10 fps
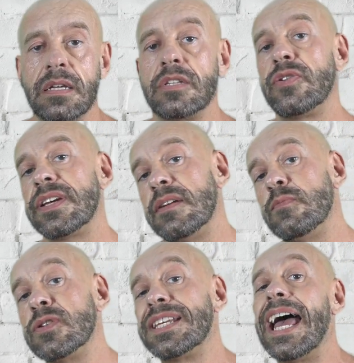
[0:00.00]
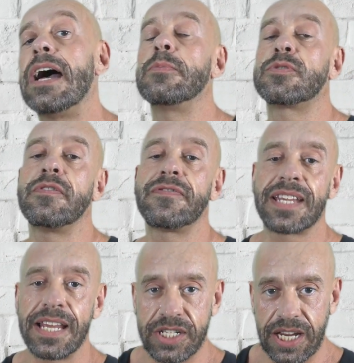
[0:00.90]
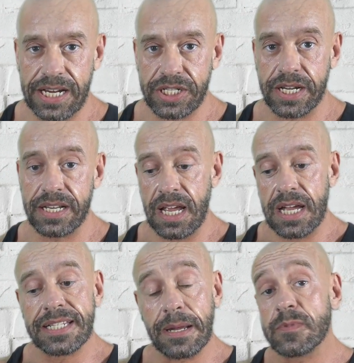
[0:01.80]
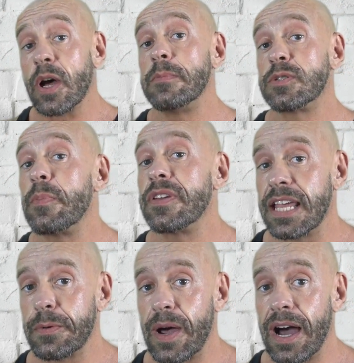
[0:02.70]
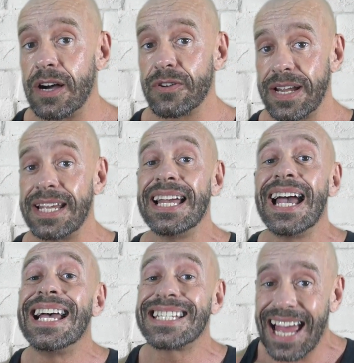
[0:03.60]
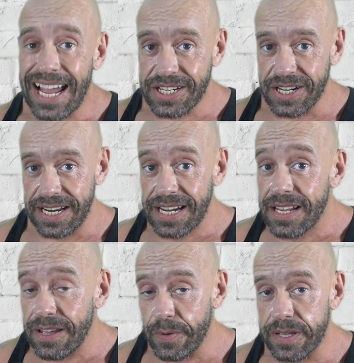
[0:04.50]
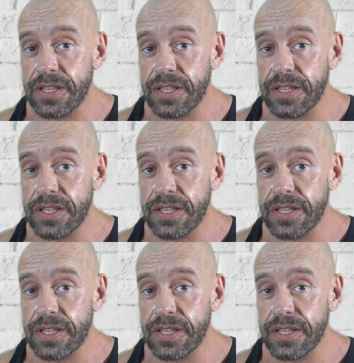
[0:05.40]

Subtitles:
Drinking water helps with satiation. Sometimes when we think we're hungry, it's actually that we're